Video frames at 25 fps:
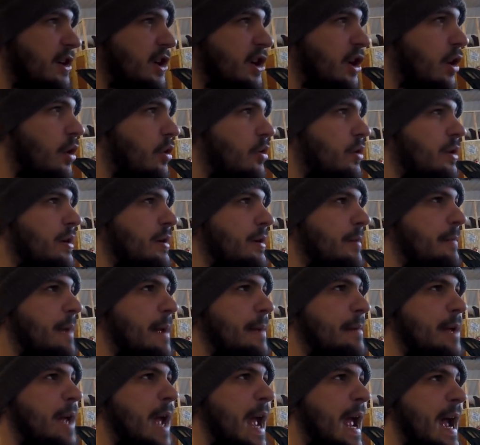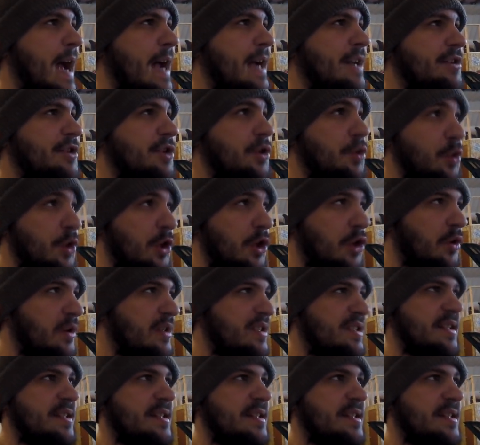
go, maybe add two degrees